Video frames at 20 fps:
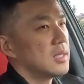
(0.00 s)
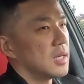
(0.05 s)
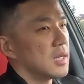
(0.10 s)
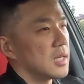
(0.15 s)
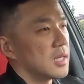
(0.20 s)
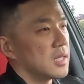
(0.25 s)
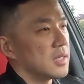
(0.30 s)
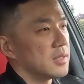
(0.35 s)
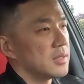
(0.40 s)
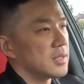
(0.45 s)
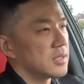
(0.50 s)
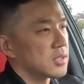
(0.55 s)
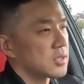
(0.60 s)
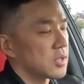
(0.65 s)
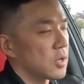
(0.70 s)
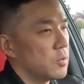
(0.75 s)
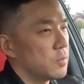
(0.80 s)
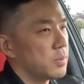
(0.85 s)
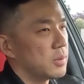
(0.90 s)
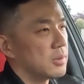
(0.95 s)
the
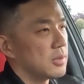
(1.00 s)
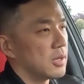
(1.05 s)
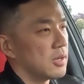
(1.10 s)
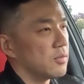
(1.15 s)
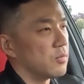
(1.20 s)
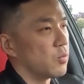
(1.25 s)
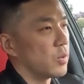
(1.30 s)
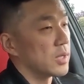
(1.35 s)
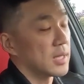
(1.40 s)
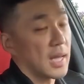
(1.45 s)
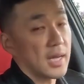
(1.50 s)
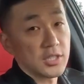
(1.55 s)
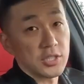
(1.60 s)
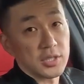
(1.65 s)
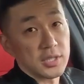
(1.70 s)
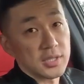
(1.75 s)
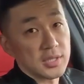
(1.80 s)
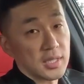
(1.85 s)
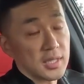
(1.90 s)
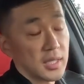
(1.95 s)
scope of what
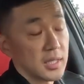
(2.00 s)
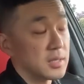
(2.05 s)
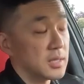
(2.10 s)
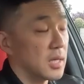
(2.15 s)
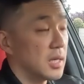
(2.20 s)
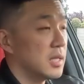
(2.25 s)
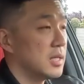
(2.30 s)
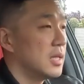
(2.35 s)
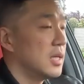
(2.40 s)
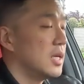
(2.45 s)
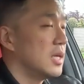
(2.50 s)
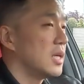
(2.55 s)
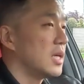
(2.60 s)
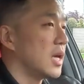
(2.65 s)
actually is going to get done,